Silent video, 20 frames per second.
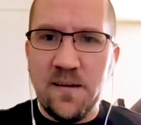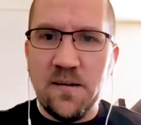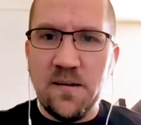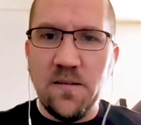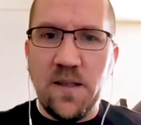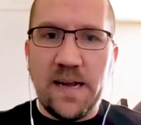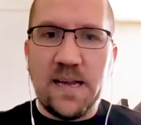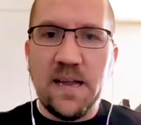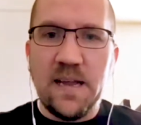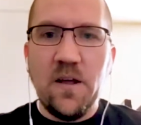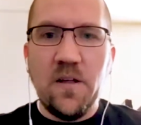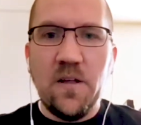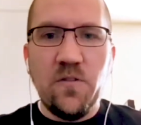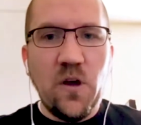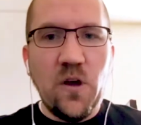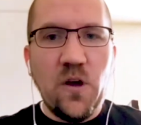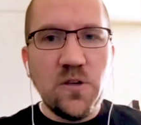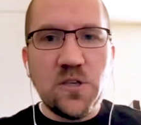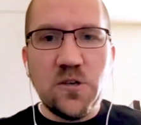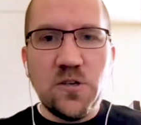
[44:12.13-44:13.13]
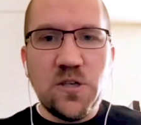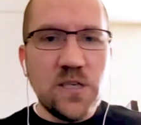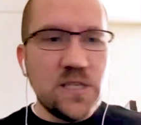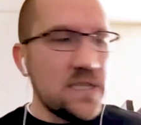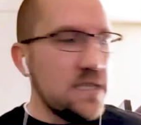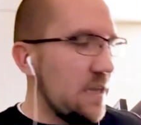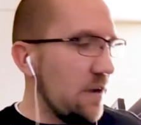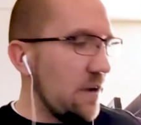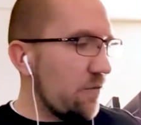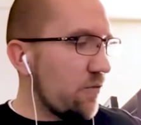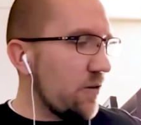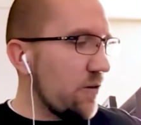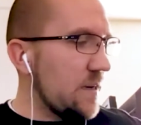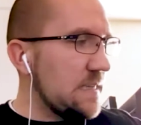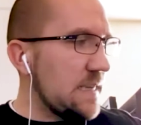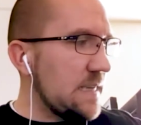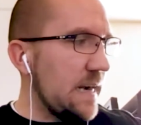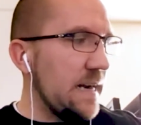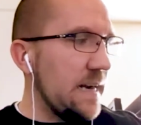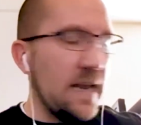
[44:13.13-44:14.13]
Like, those are just different
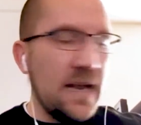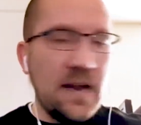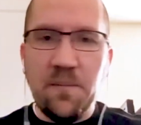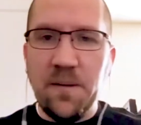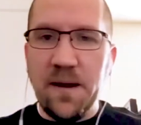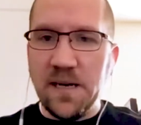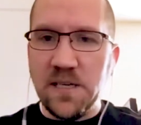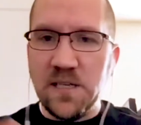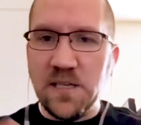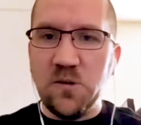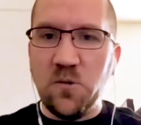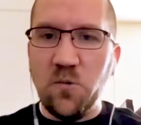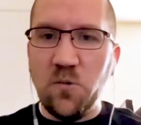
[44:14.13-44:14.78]
dynamics